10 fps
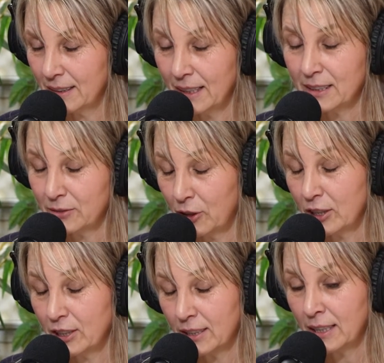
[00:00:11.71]

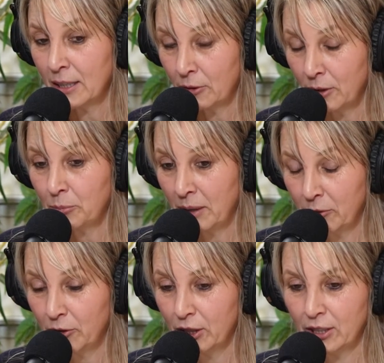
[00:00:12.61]
ex-father-in-law or my
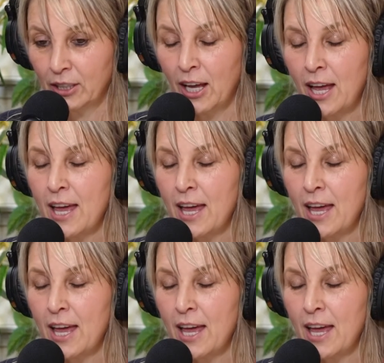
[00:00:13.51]
father-in-law